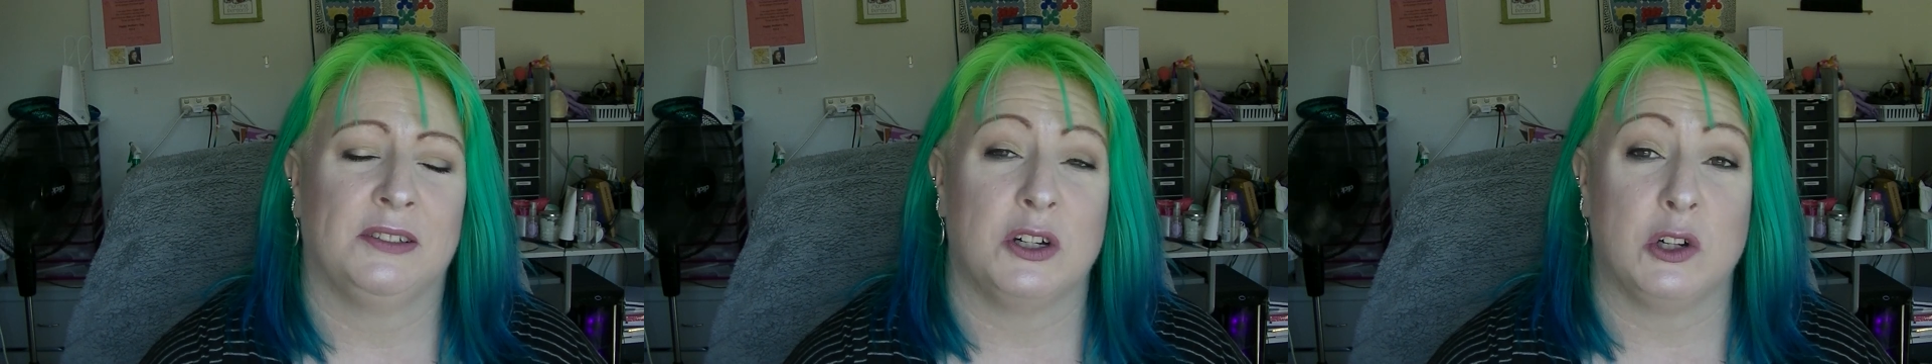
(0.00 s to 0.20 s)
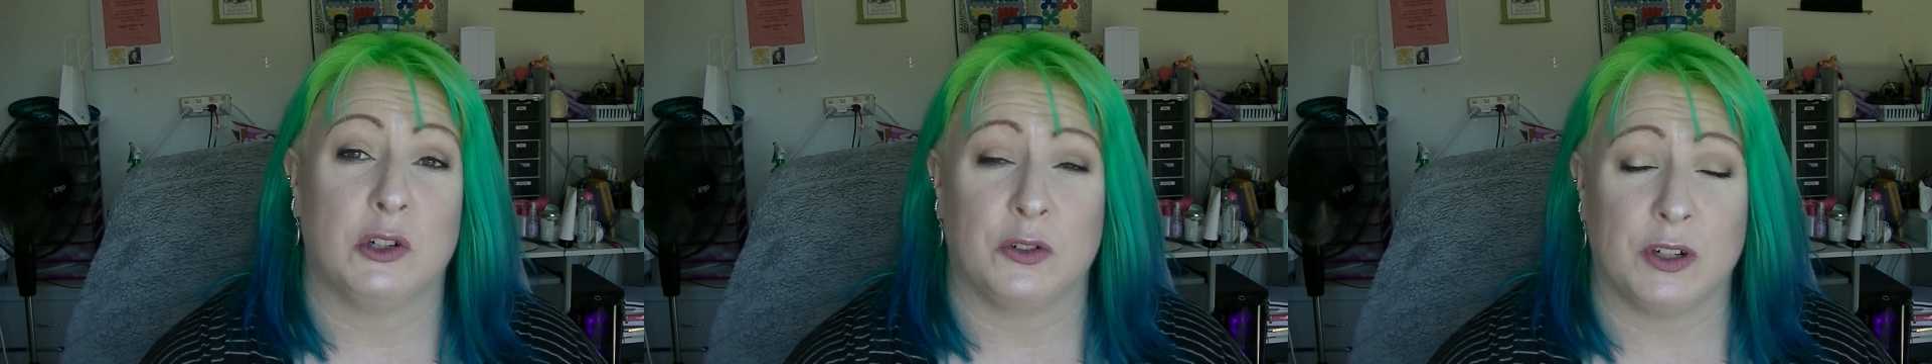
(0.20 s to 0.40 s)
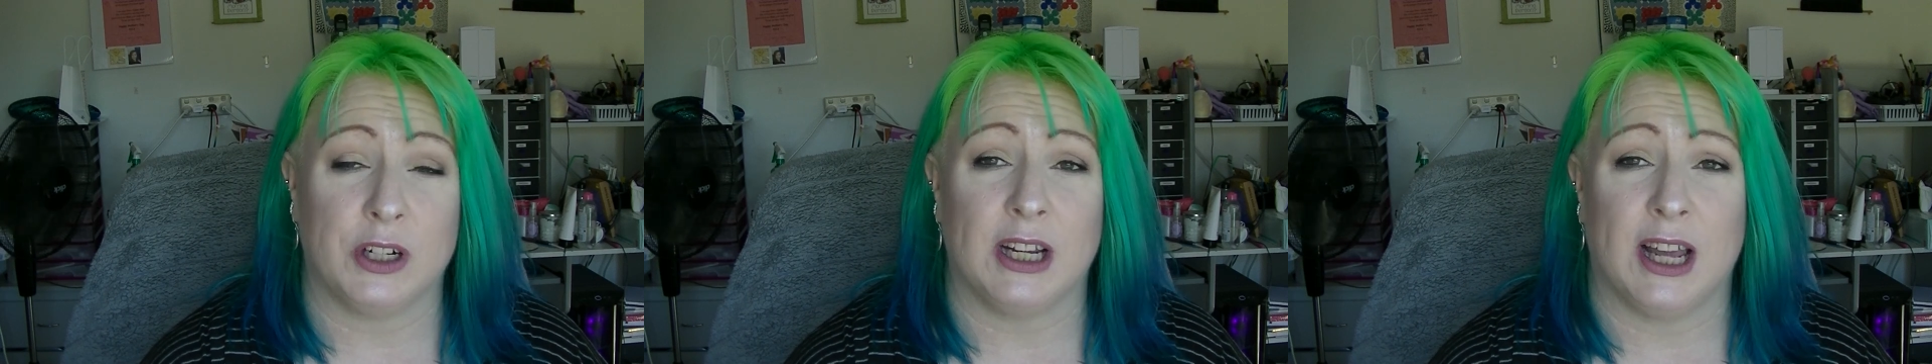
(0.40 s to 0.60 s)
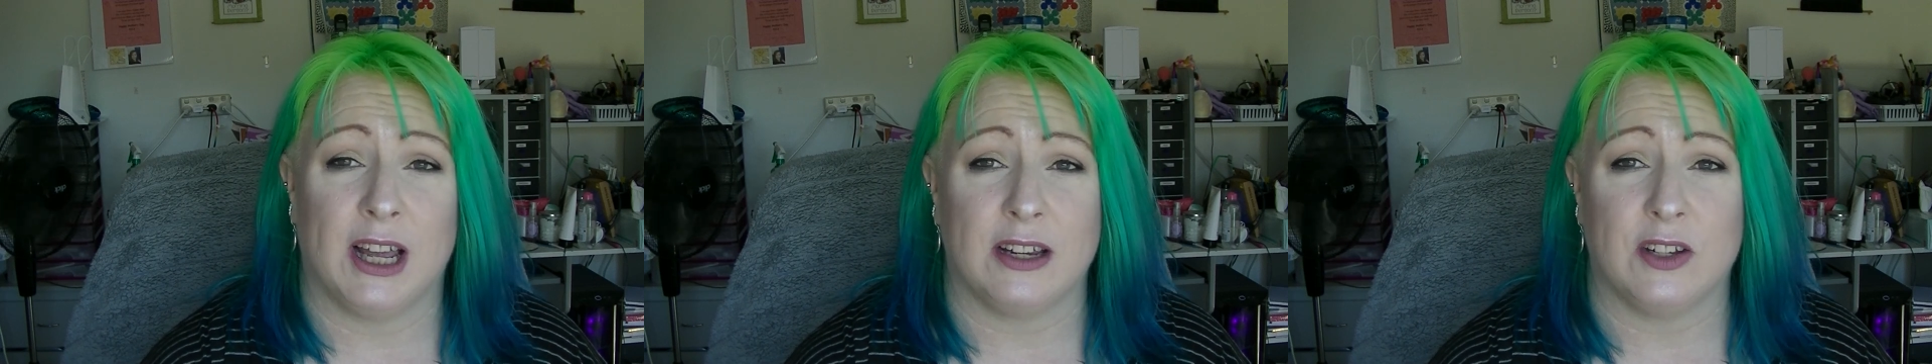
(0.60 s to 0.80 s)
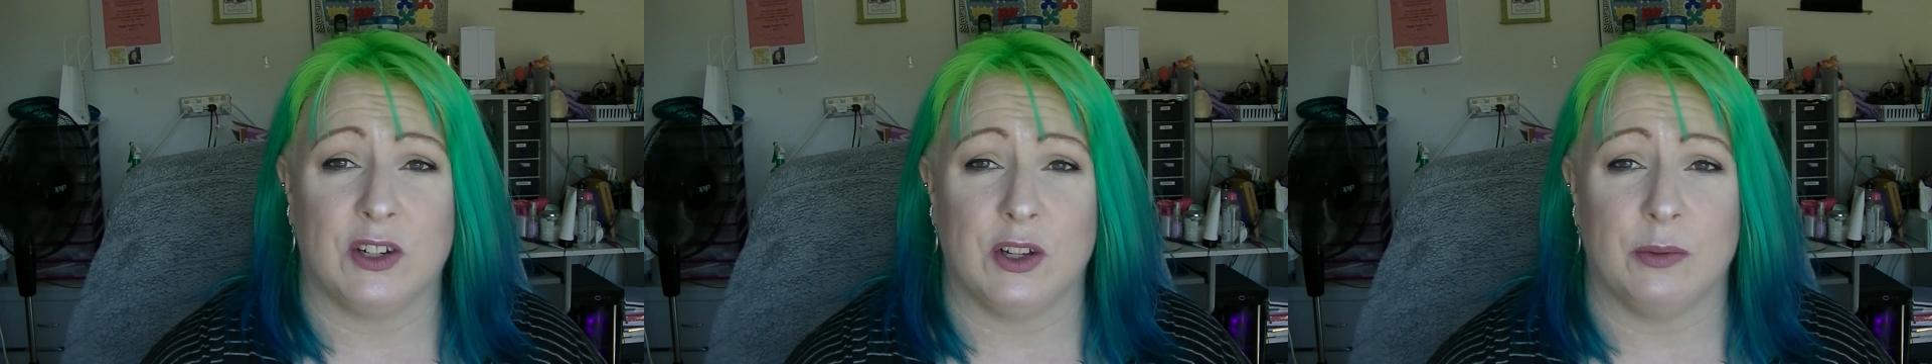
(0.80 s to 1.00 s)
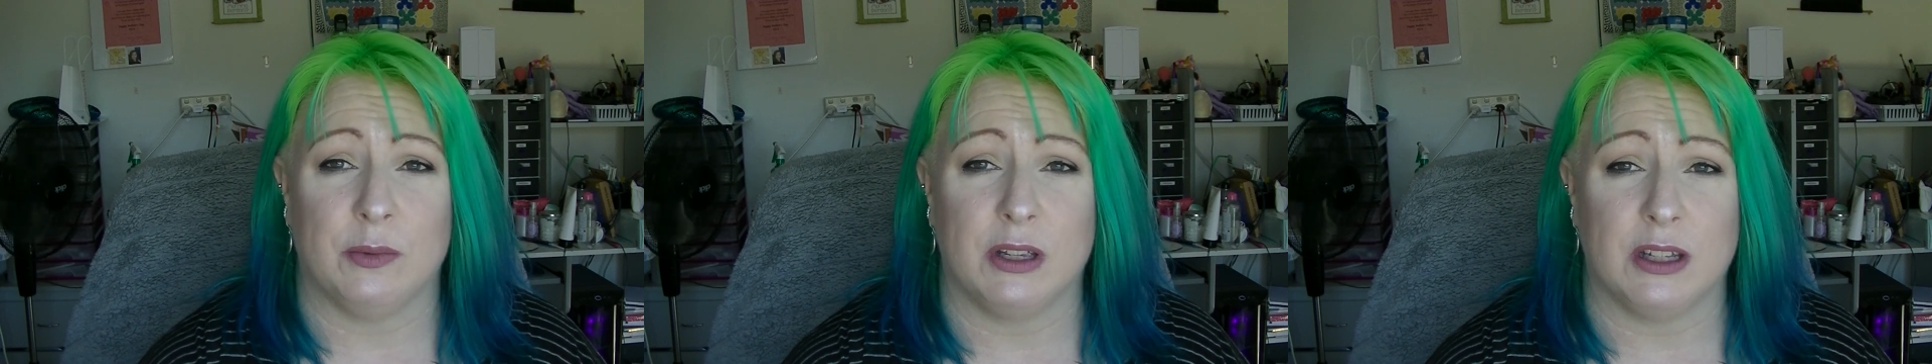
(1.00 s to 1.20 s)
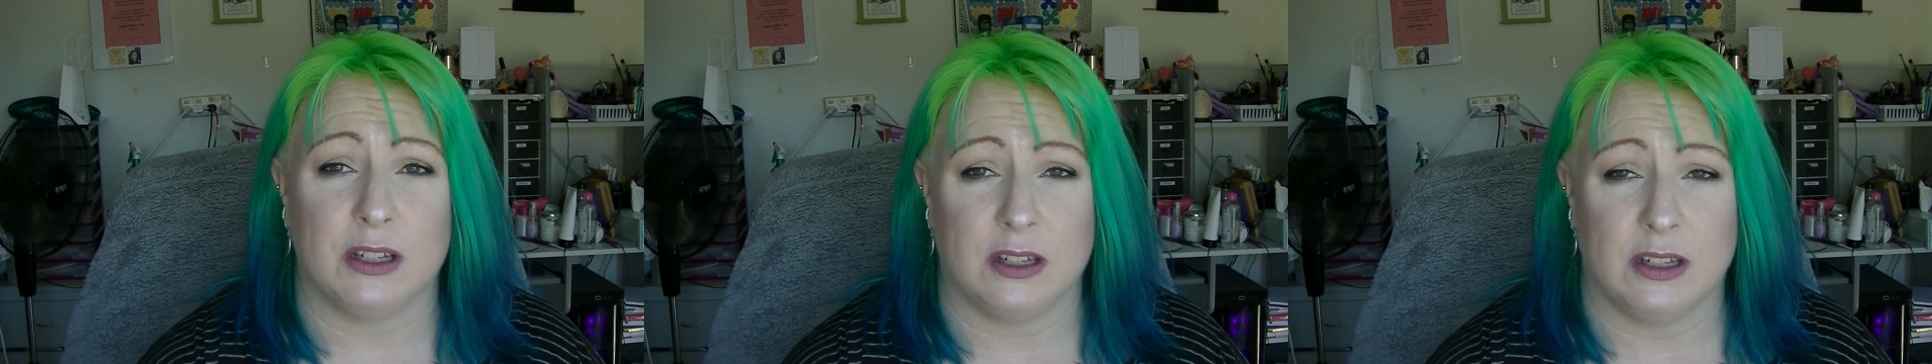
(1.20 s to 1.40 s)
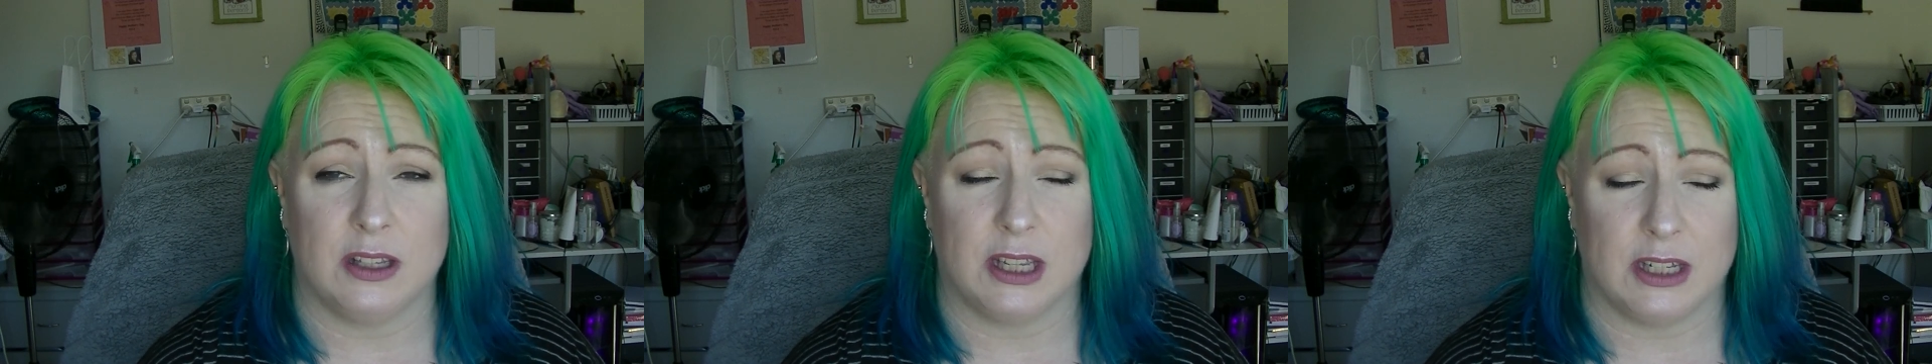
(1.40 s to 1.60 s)
It was really hard to do
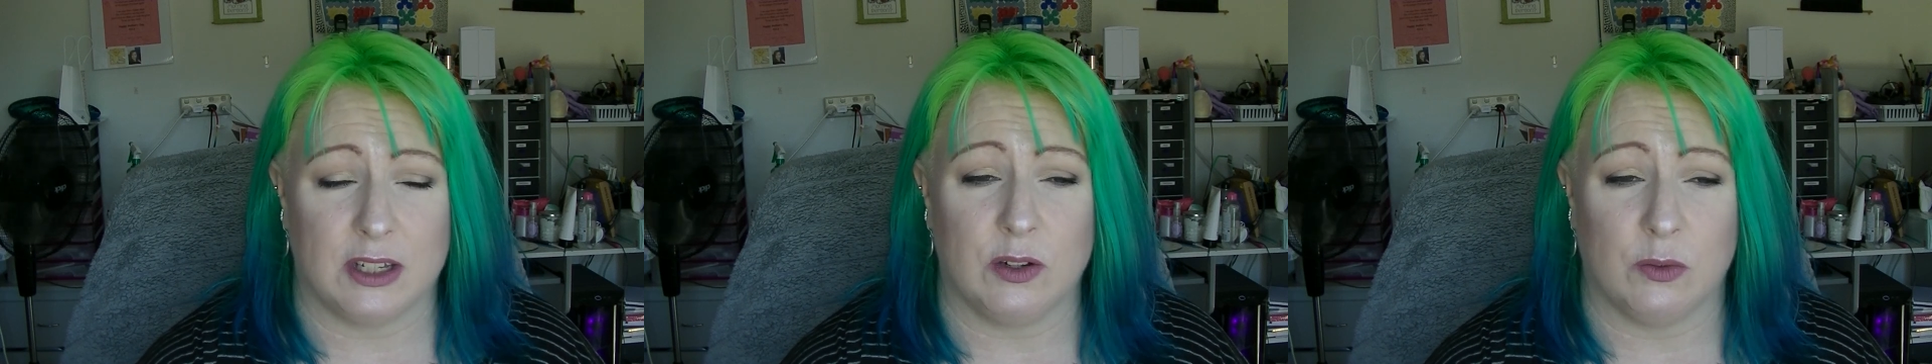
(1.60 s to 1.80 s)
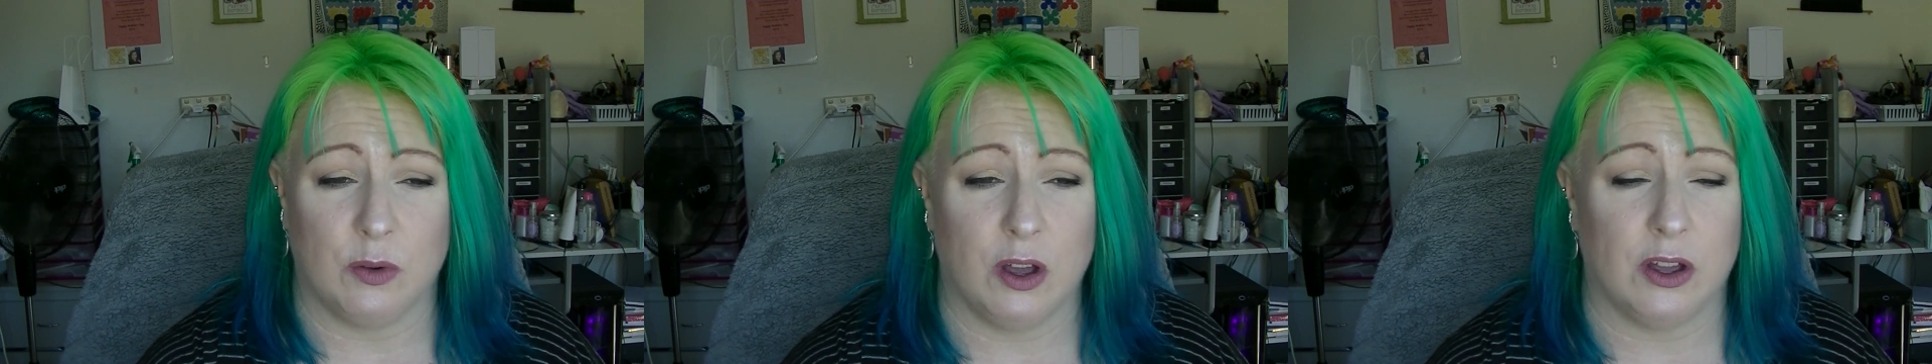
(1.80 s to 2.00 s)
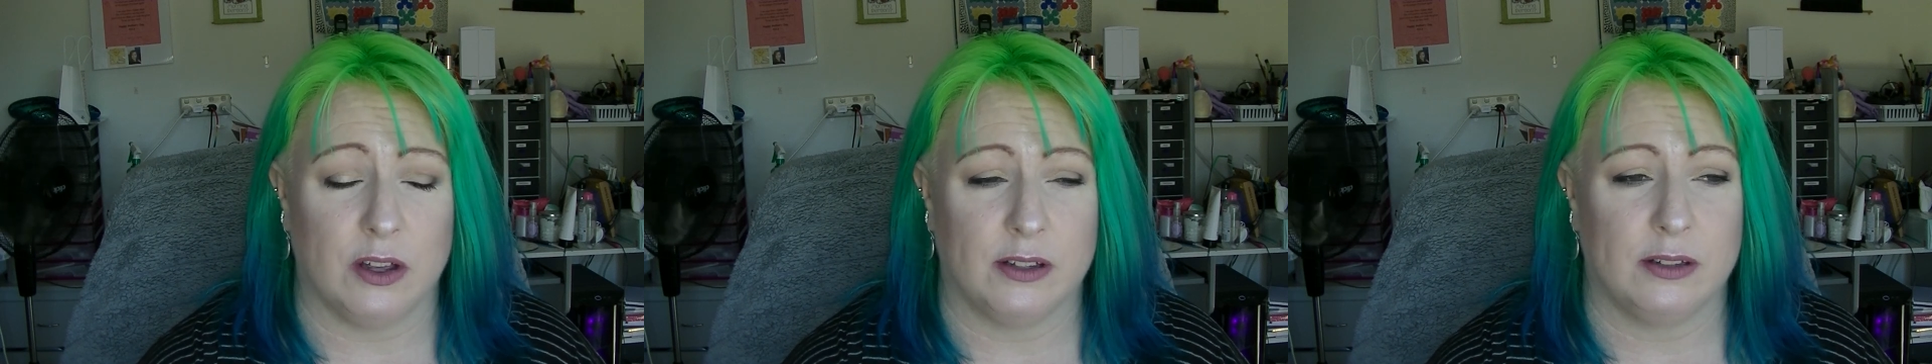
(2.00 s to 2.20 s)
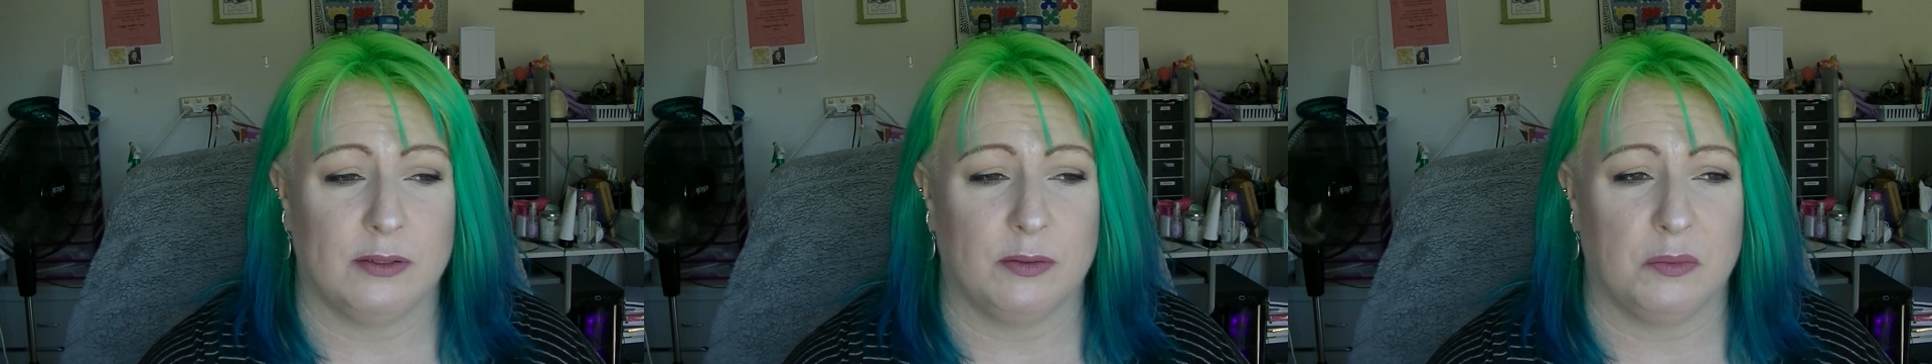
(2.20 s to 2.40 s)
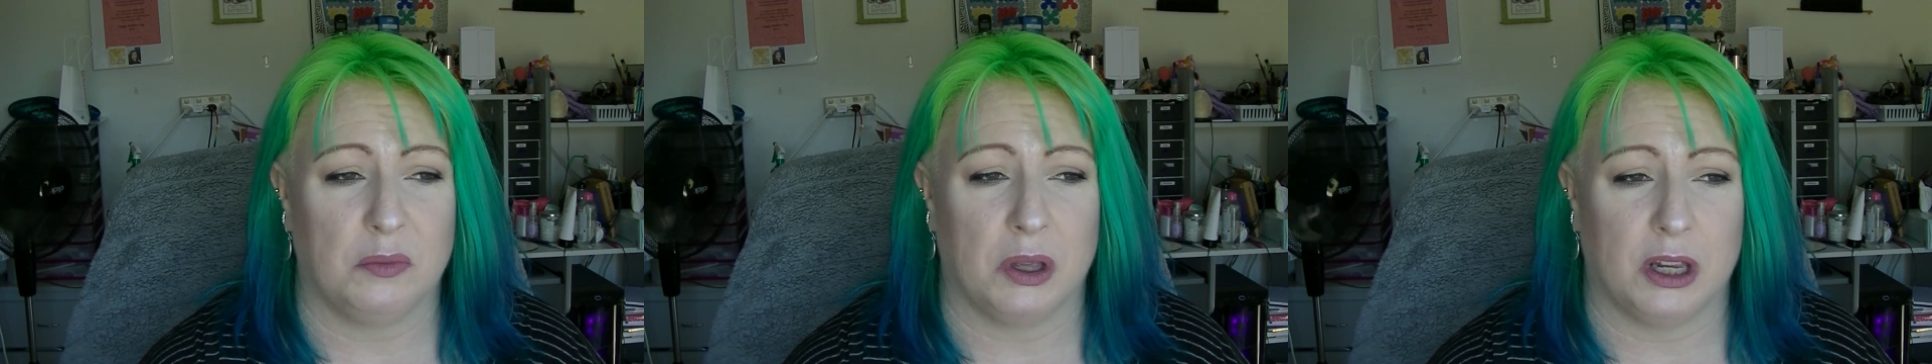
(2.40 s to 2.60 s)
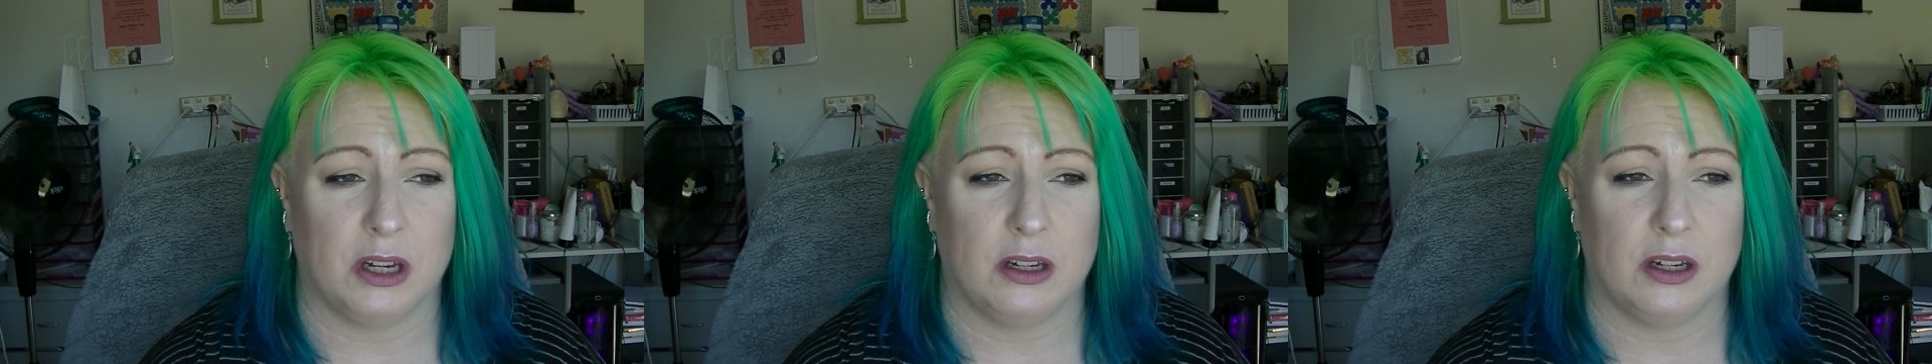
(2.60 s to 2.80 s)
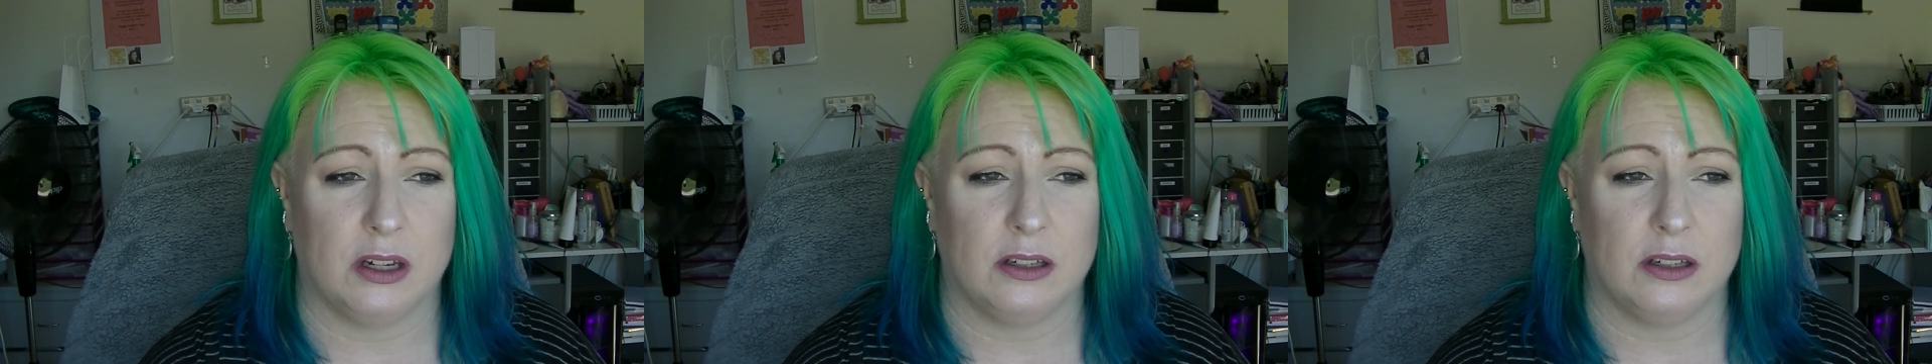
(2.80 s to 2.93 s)
because they still work, but